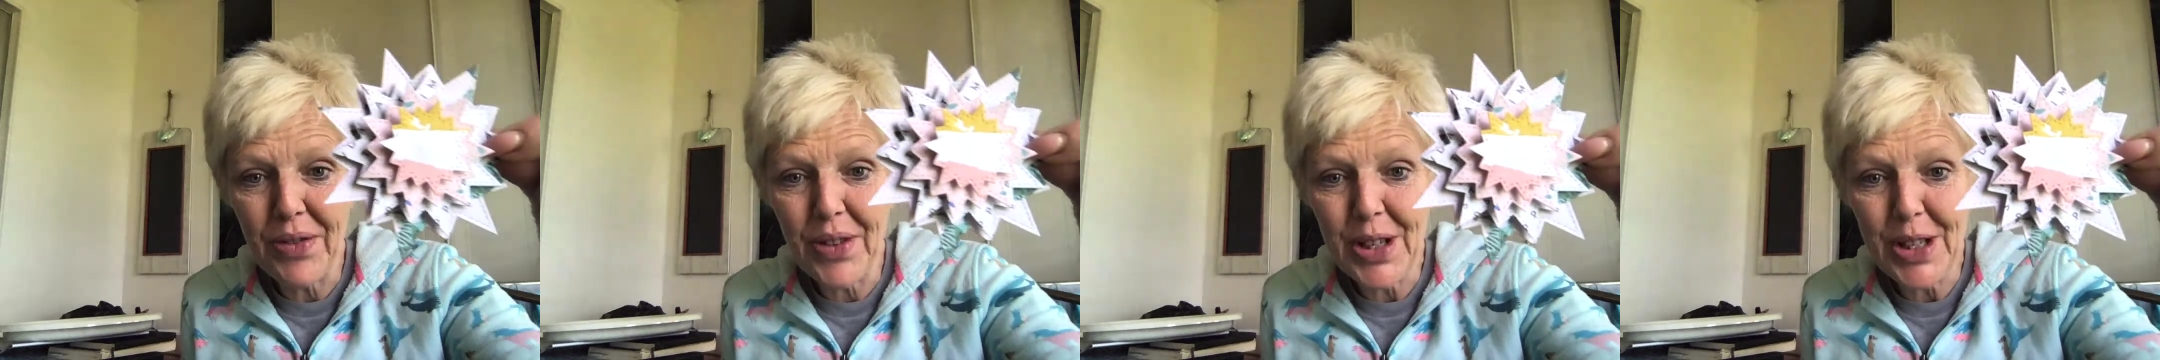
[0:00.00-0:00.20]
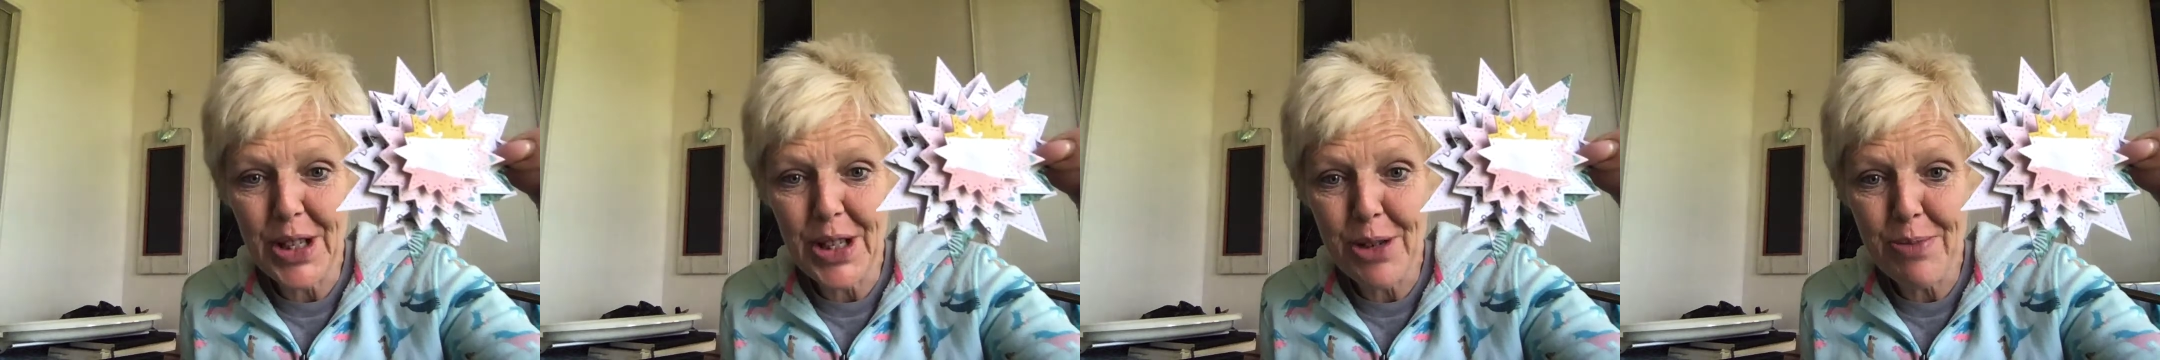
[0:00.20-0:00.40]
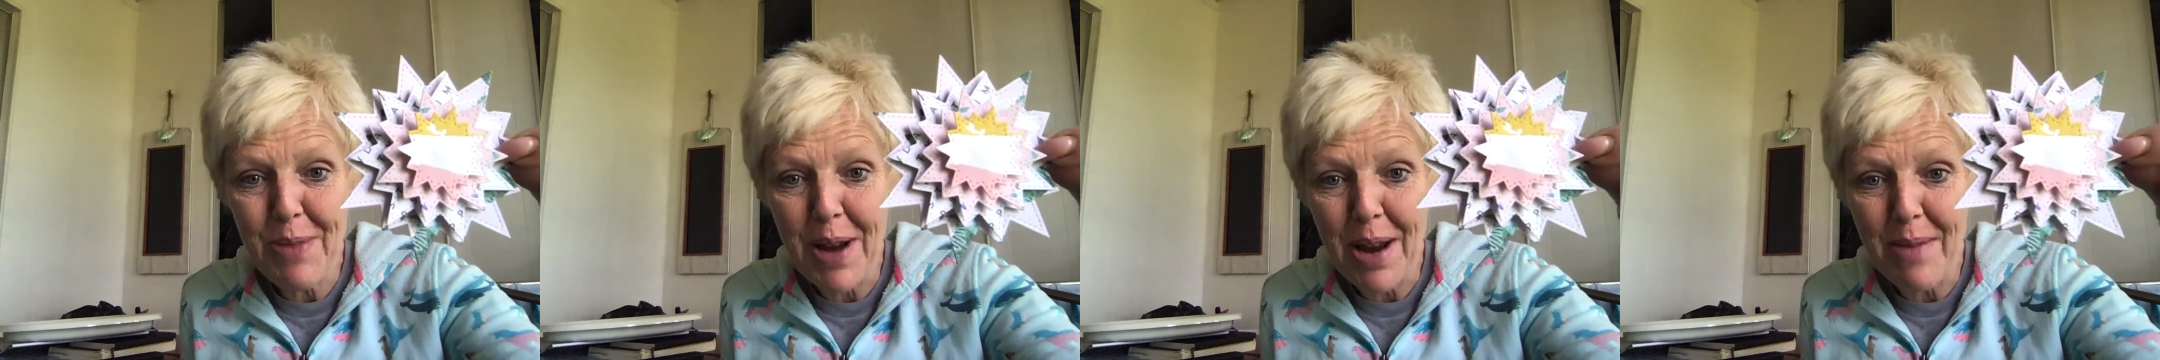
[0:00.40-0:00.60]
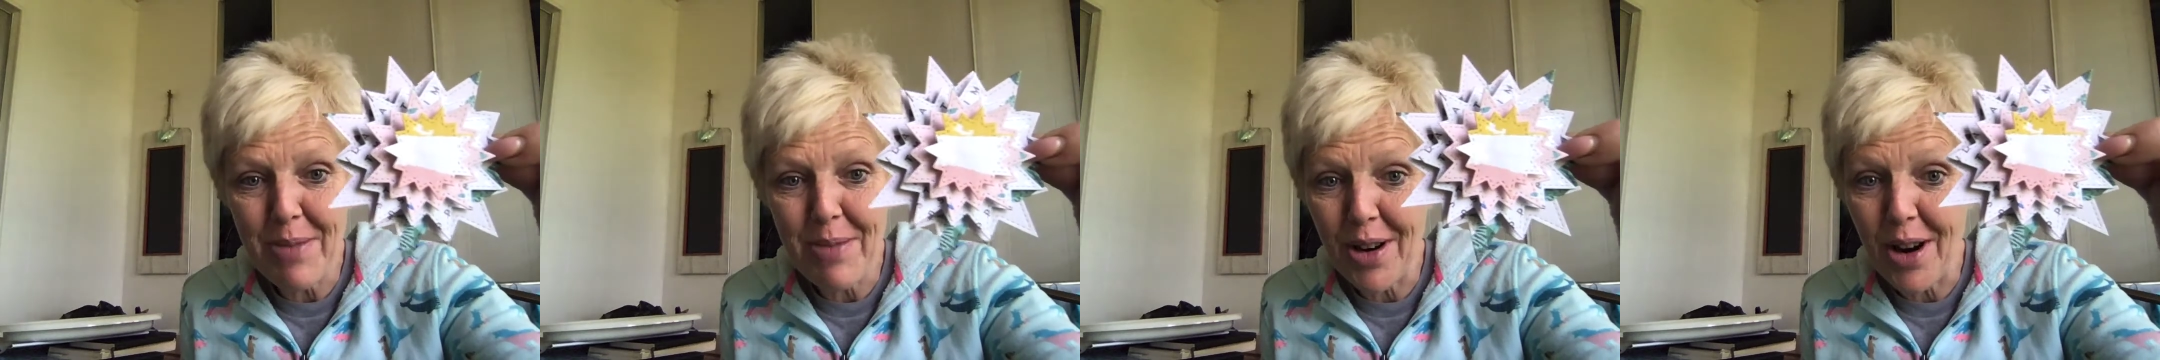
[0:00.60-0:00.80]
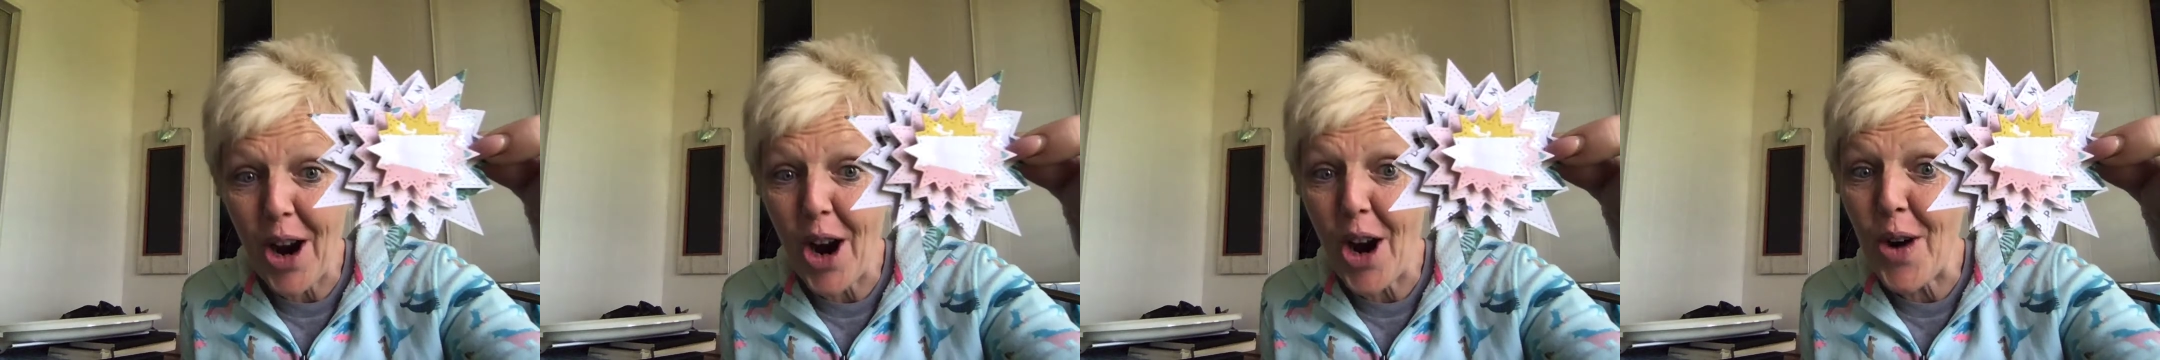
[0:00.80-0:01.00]
vintage
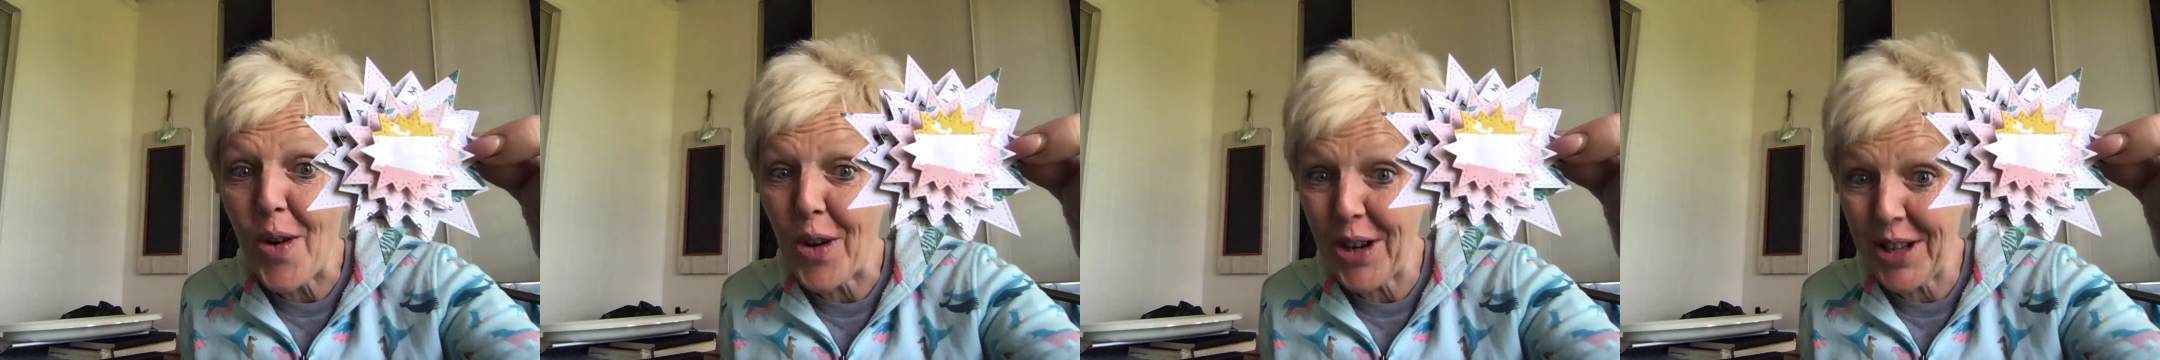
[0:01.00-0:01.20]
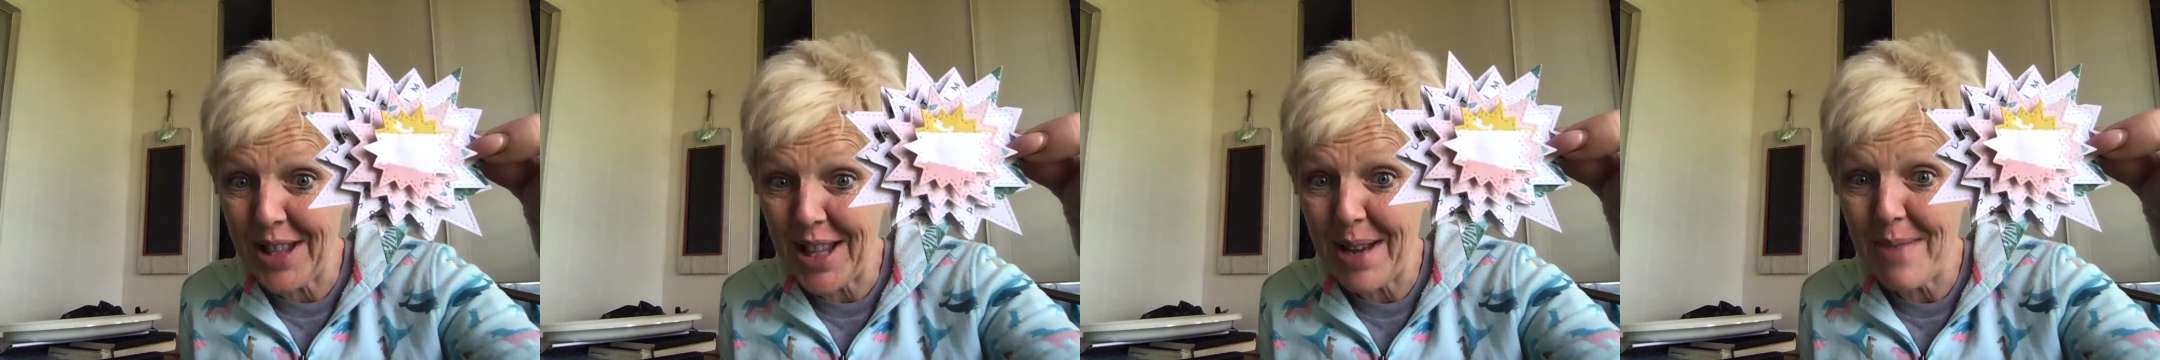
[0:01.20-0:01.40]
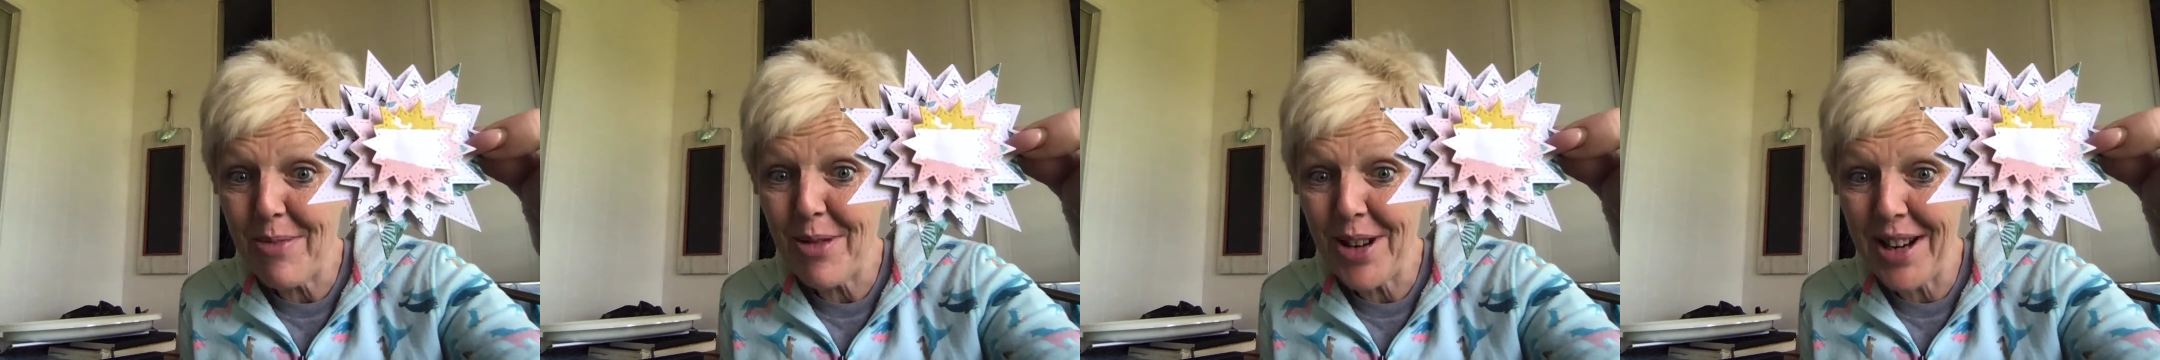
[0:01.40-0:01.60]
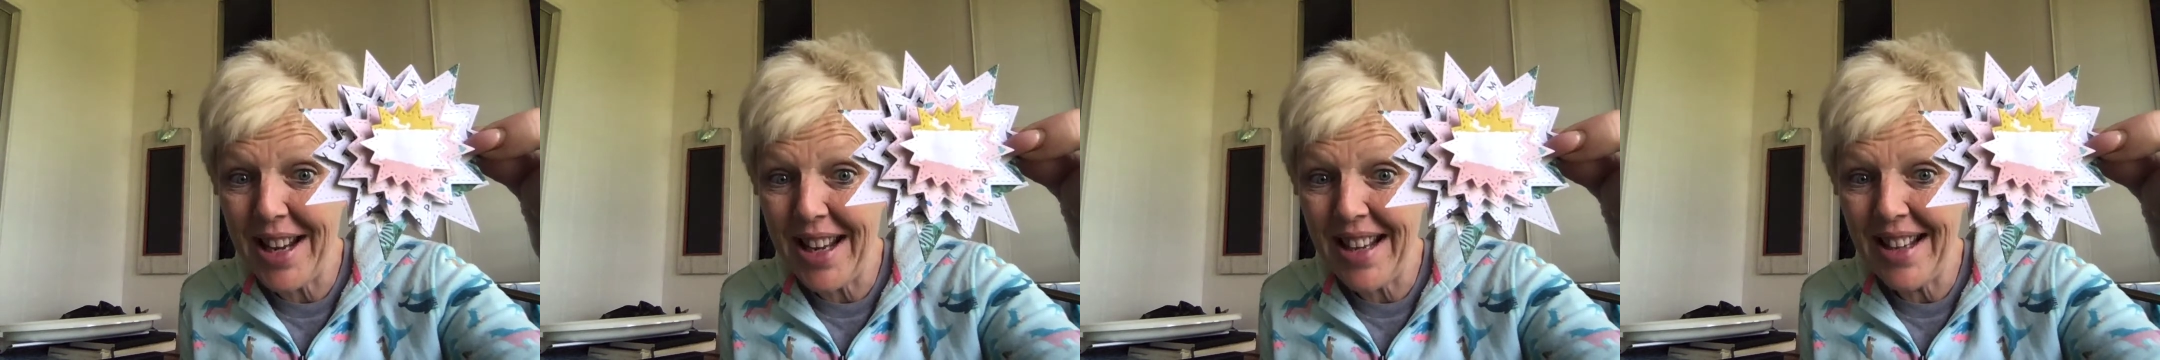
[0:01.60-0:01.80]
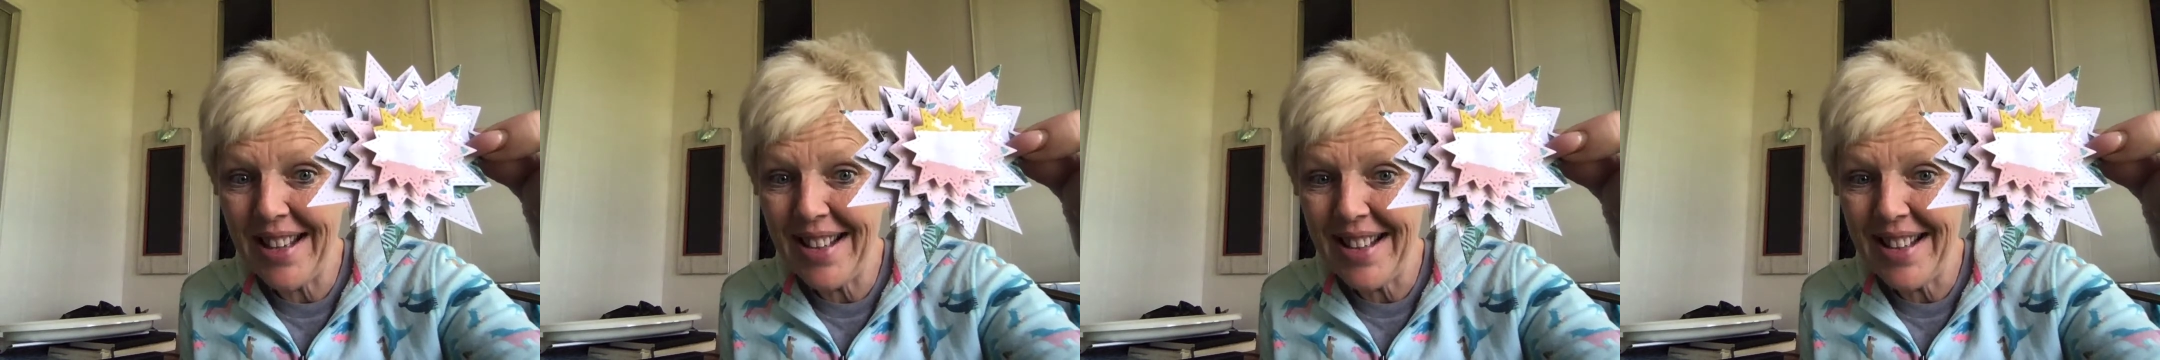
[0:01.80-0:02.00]
paper. Oh, aren't they pretty?